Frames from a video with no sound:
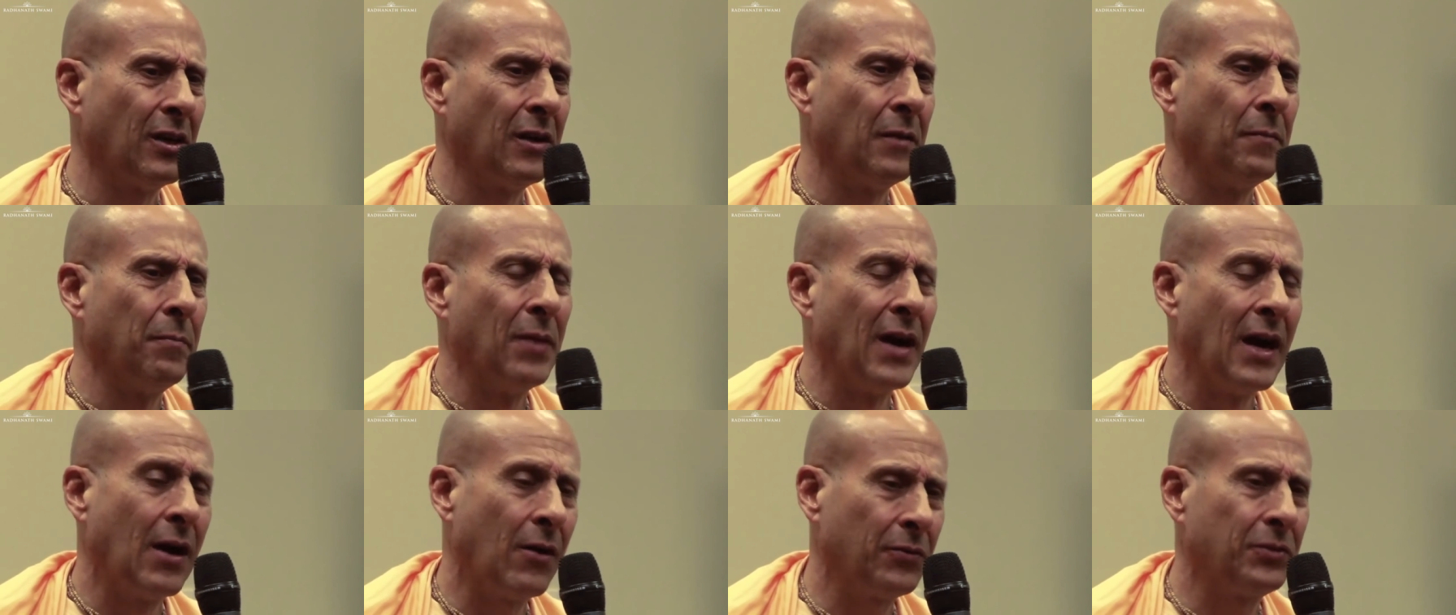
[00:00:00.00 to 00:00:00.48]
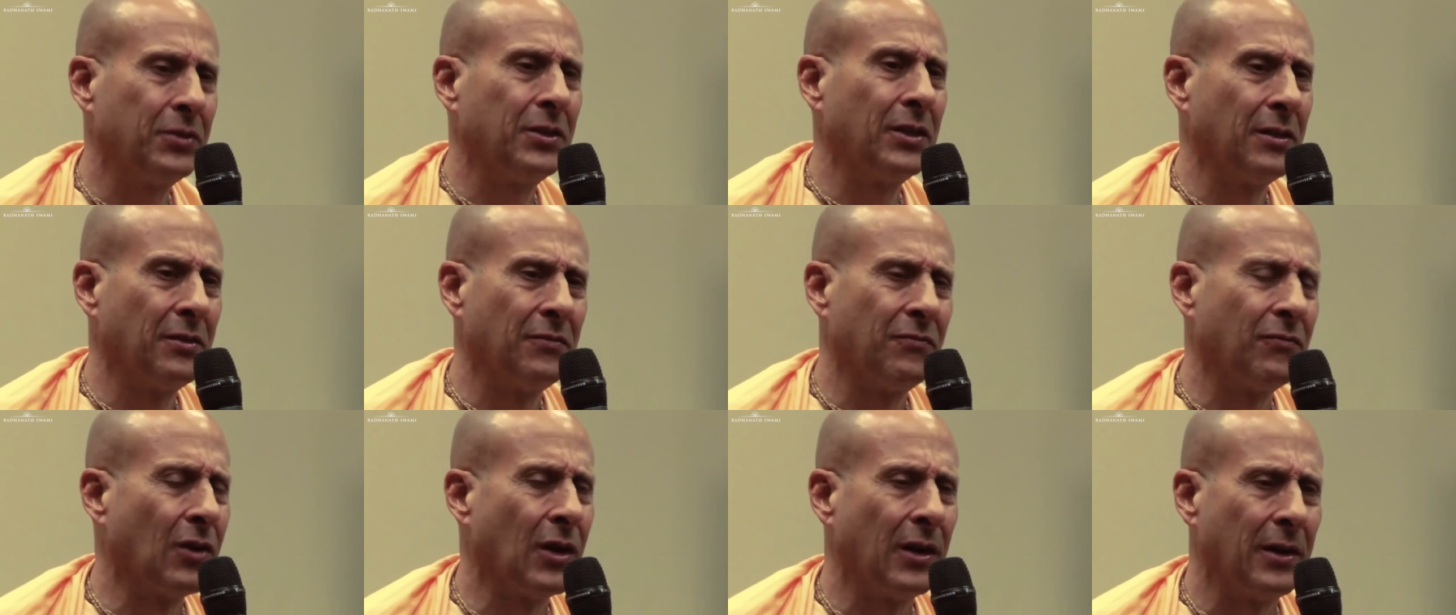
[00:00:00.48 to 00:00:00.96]
about
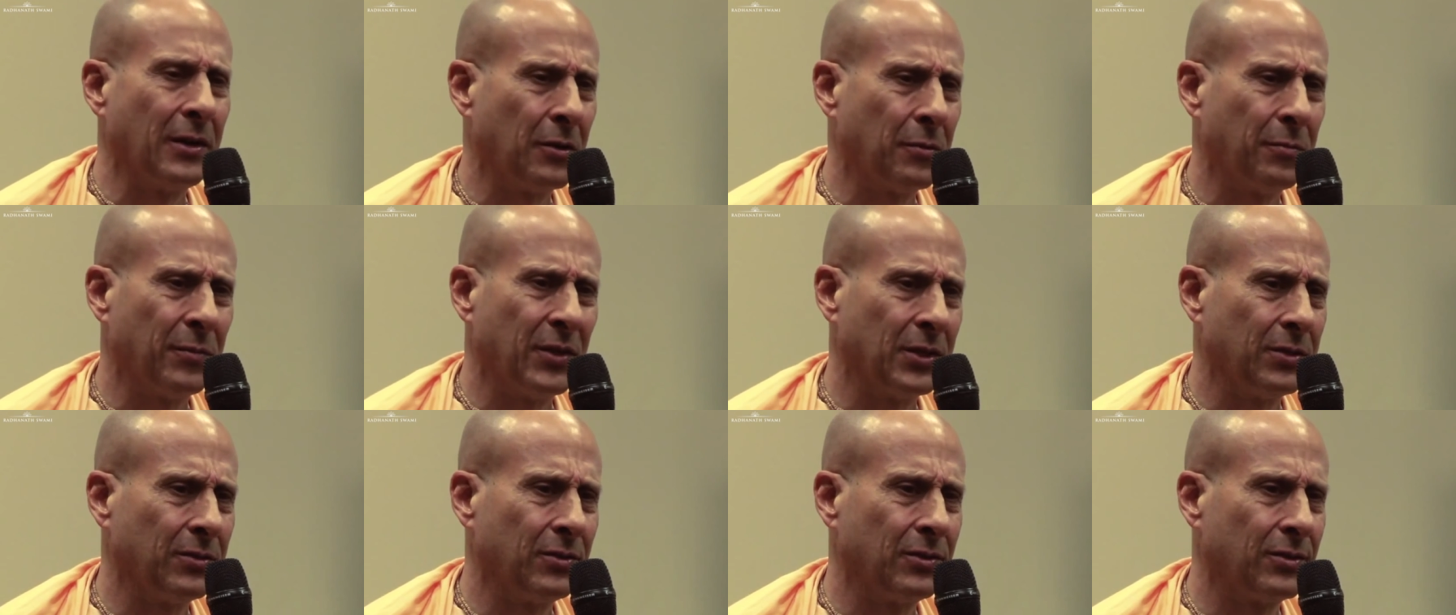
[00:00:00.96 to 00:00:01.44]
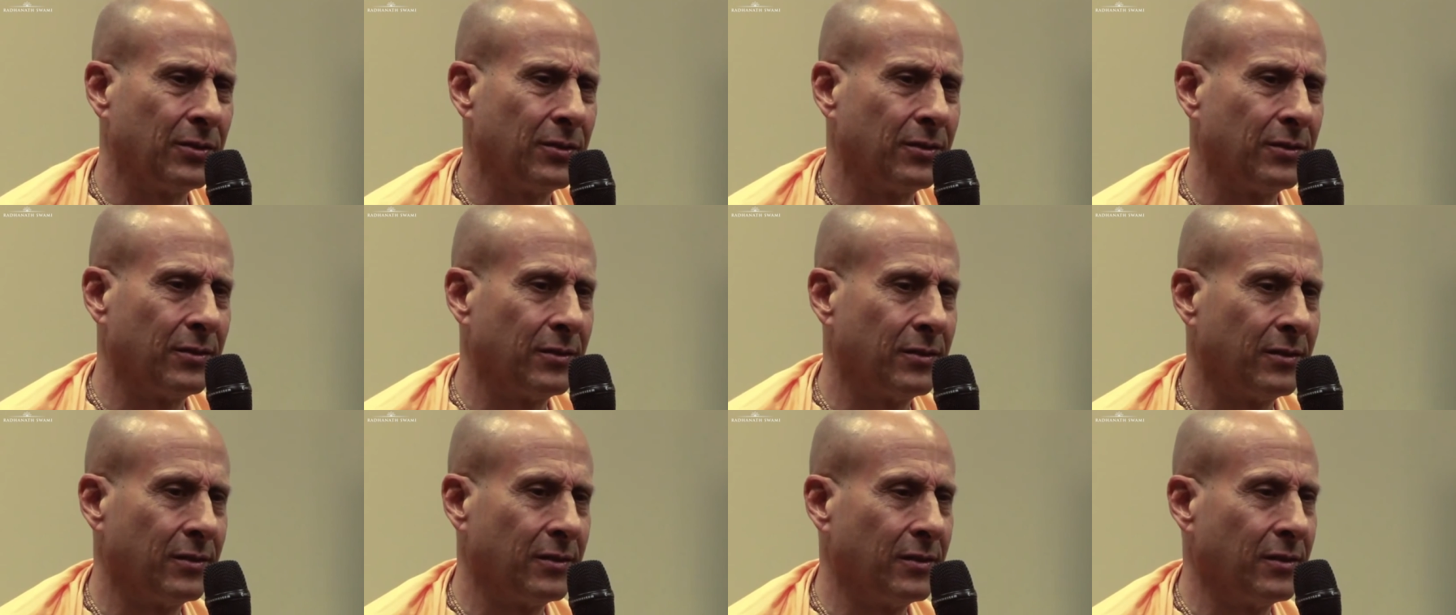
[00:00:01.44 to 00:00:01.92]
the environment
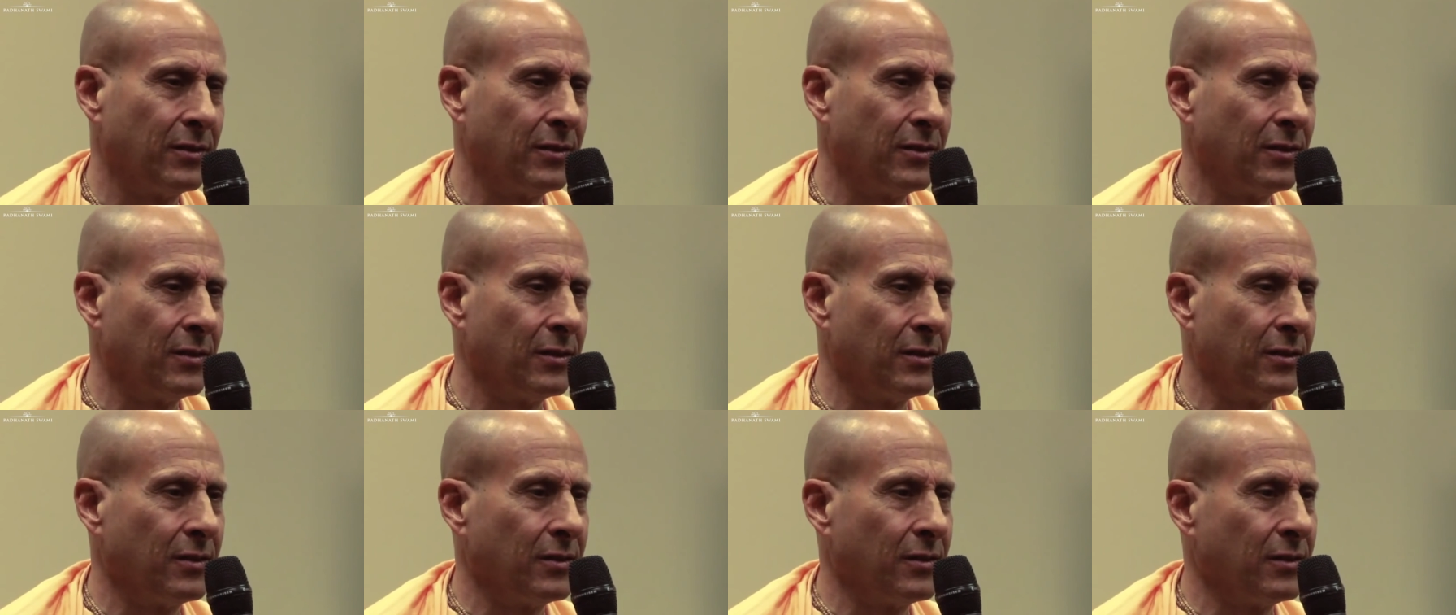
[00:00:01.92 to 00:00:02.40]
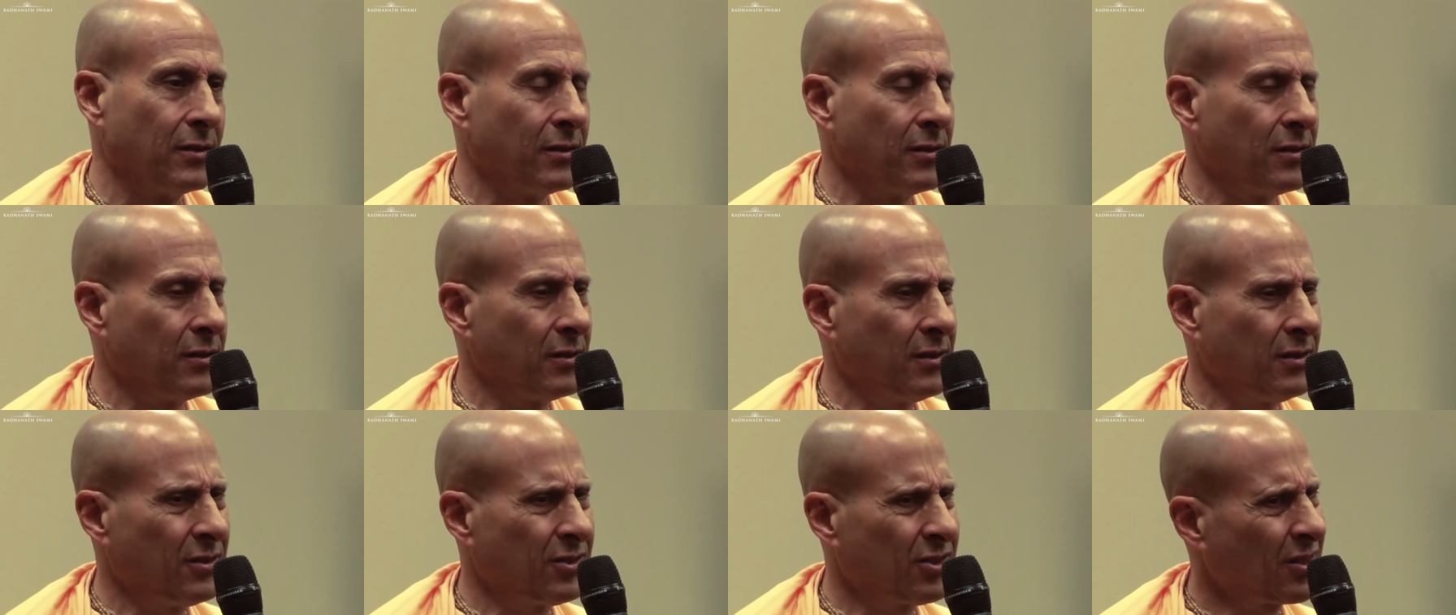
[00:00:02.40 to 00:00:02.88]

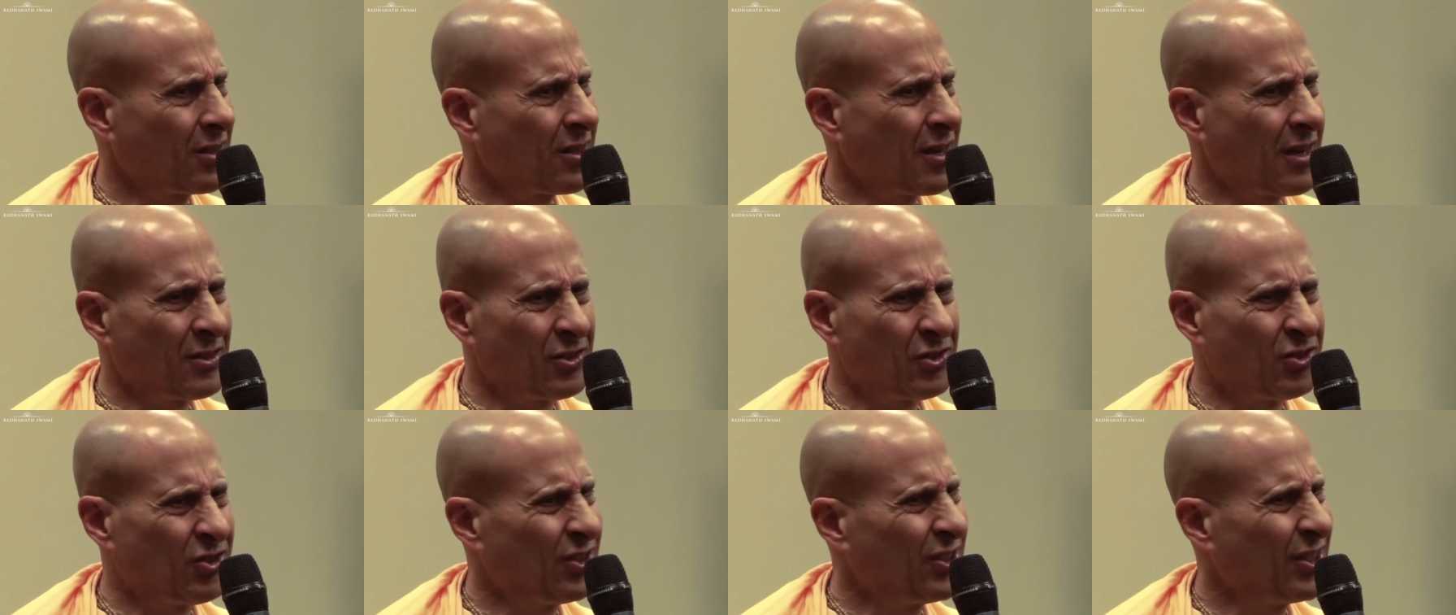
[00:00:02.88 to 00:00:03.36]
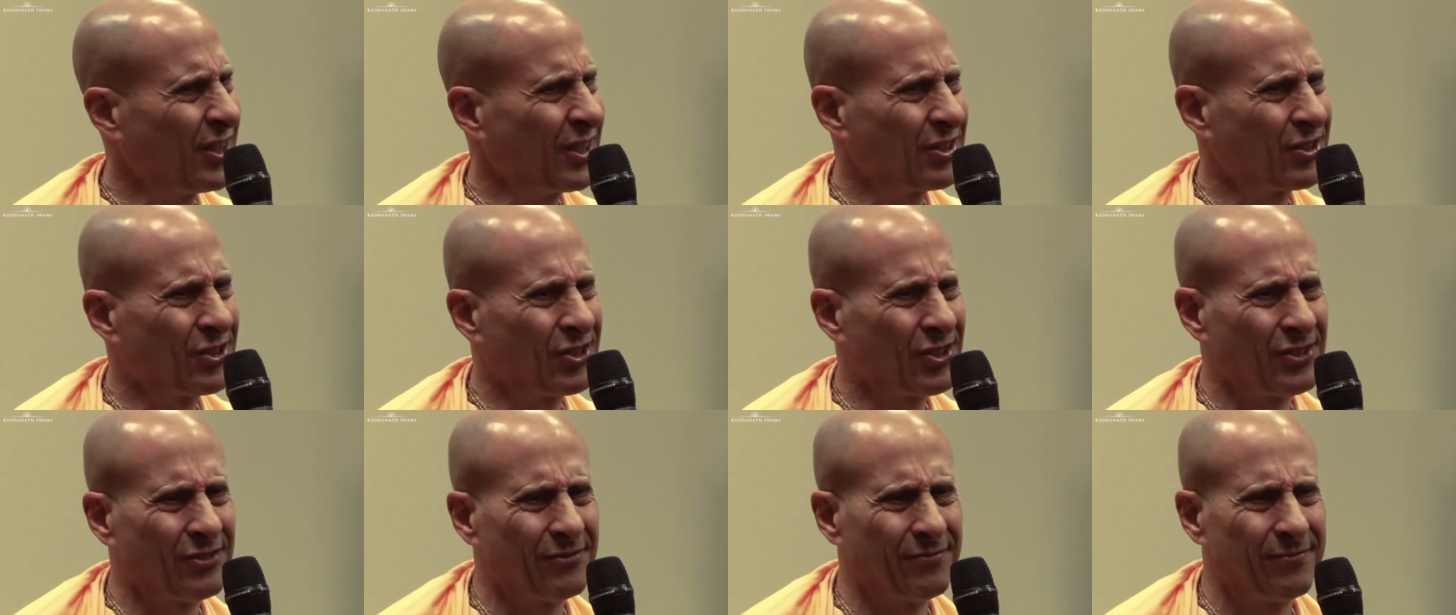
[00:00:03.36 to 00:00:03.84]
is a
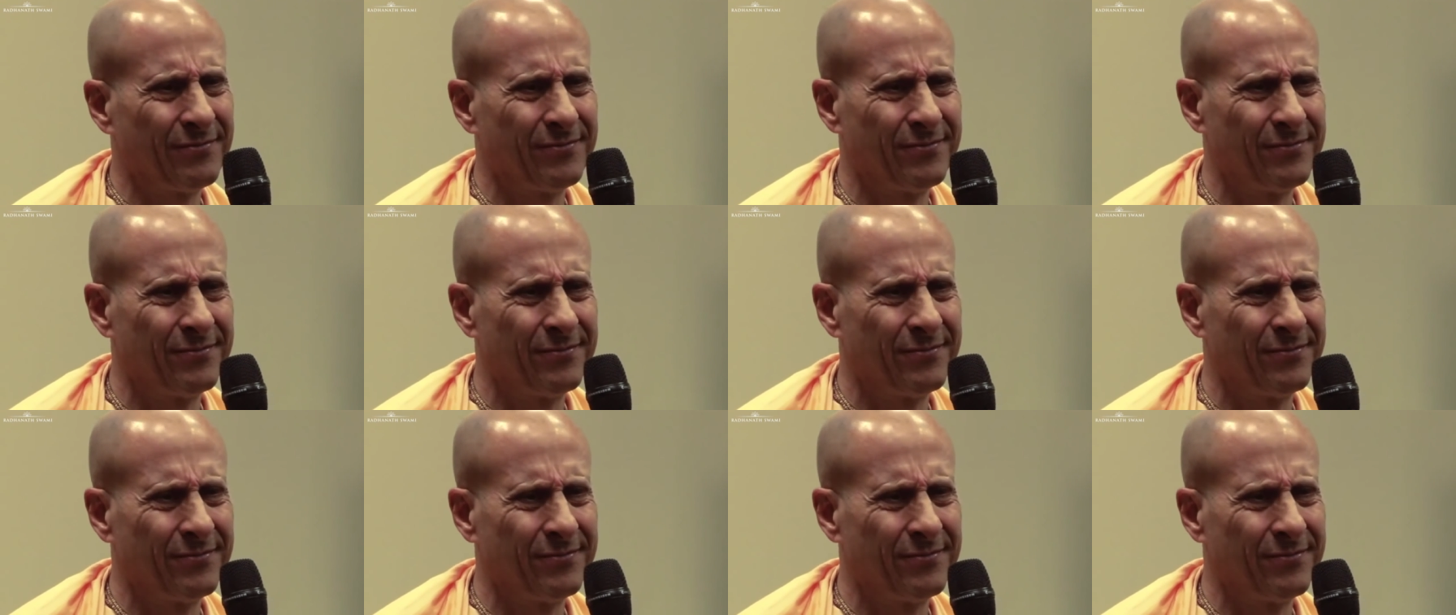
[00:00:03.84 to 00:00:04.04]
contradiction.